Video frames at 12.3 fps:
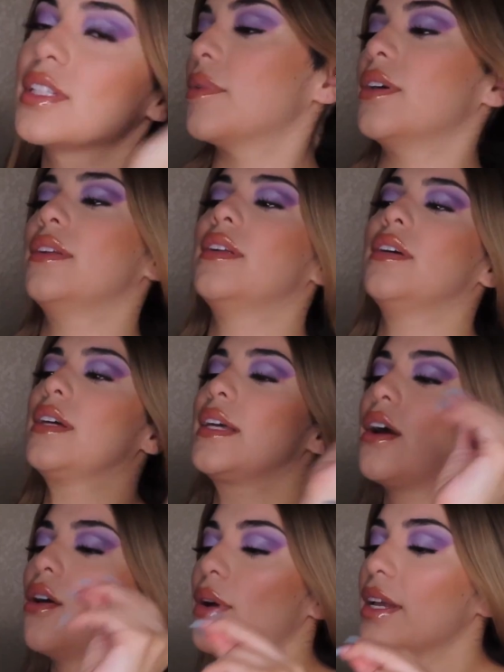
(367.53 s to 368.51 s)
I'm gonna
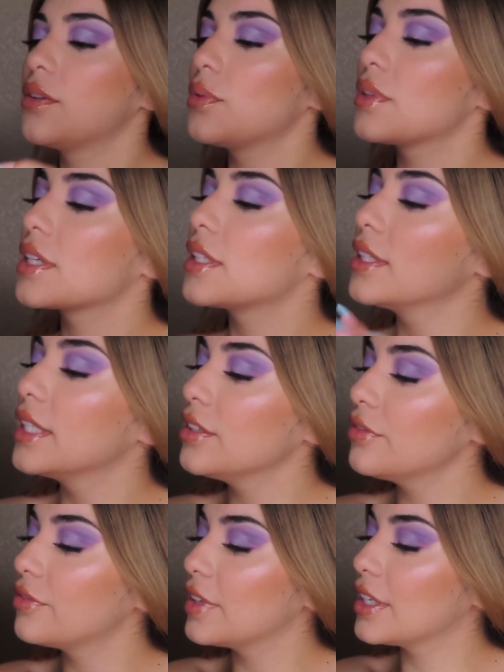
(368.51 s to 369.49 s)
go in with a
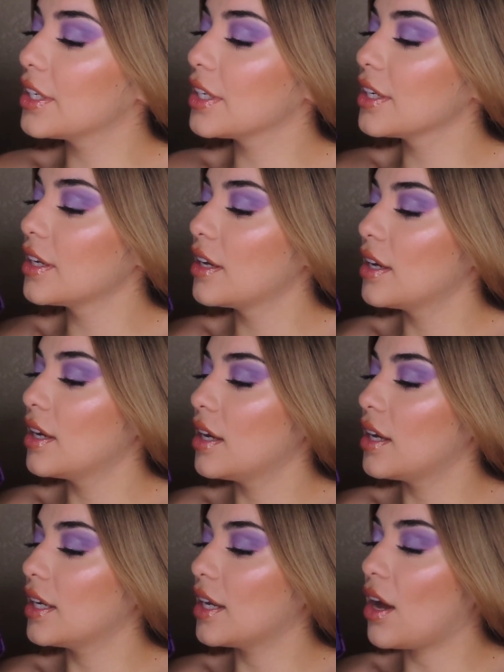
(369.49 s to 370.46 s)
clean finger
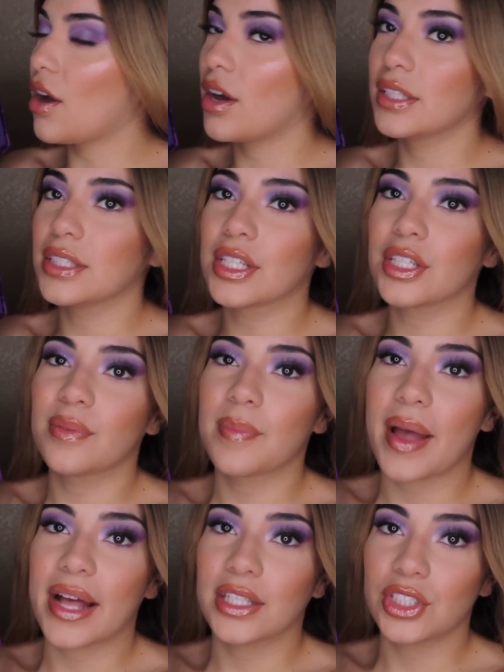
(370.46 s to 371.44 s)
on Your
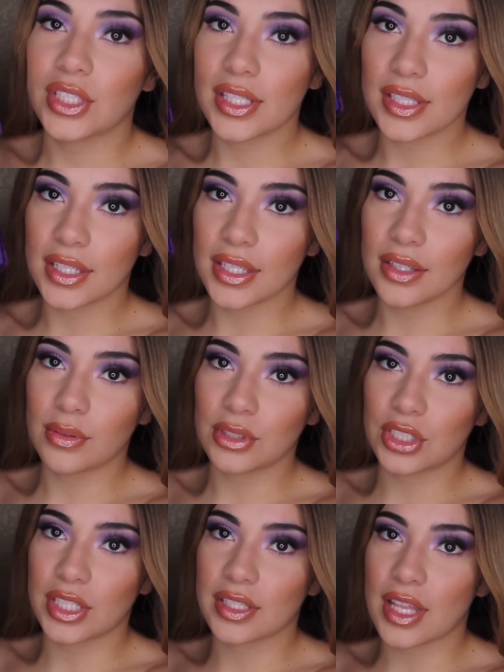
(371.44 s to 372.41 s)
Majesty,
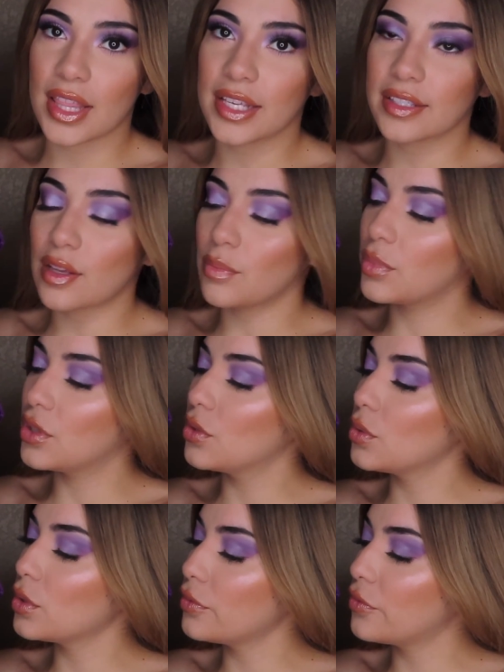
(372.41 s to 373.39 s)
which is this
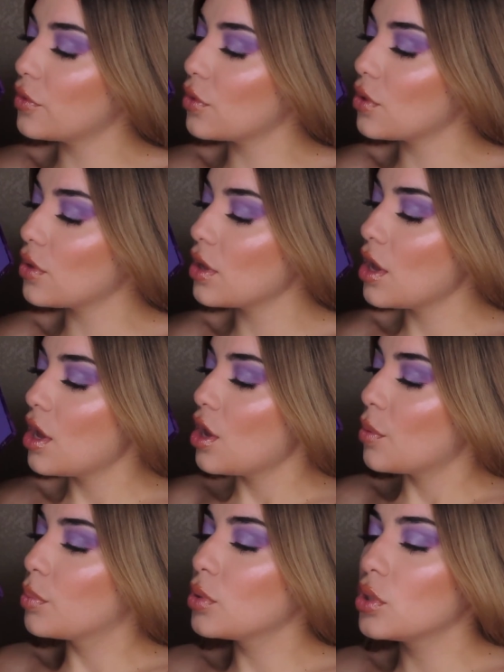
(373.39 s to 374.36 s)
beautiful
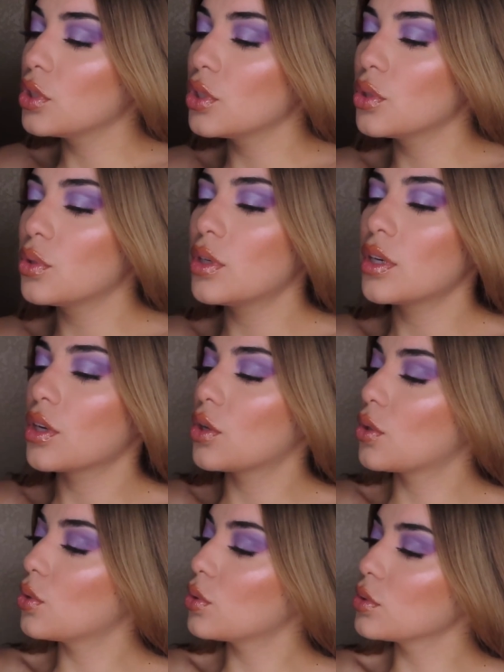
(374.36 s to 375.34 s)
blue
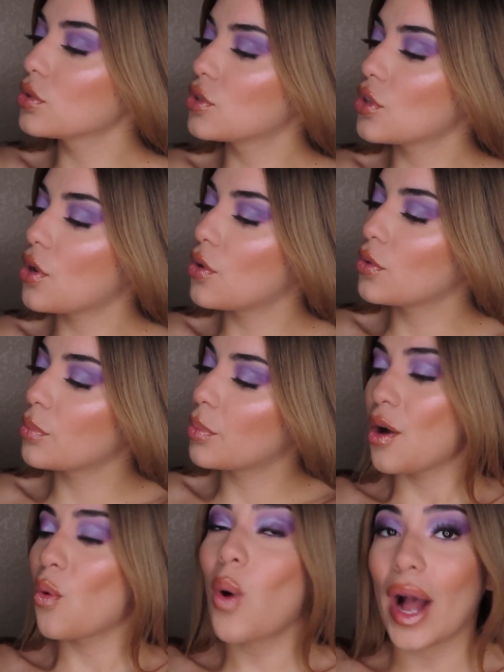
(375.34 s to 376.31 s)
cool tone
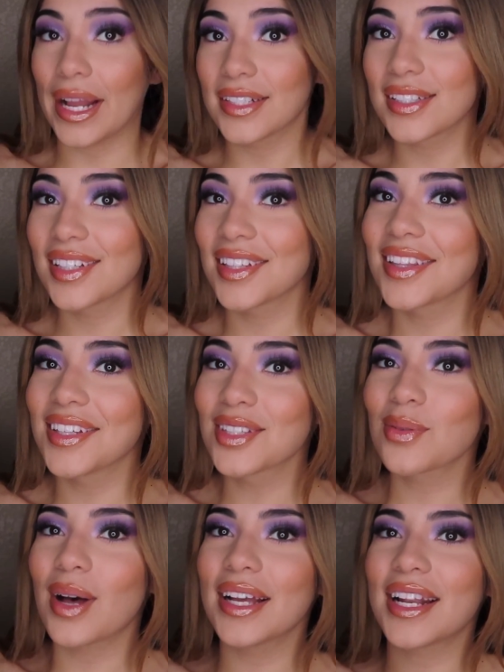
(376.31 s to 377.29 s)
white. This
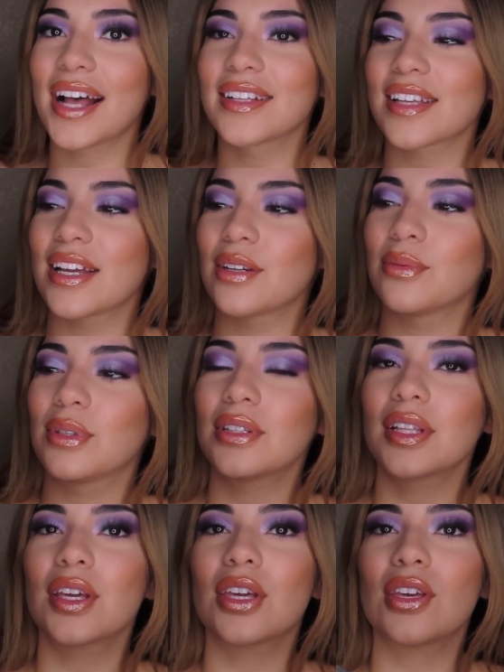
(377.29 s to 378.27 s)
white has a
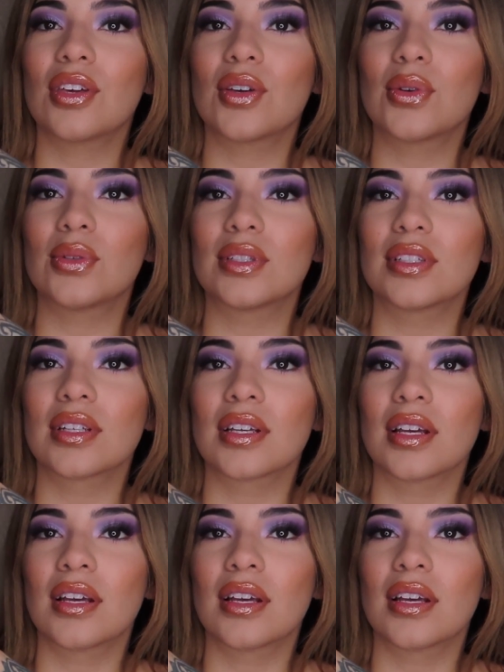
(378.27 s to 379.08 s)
really cute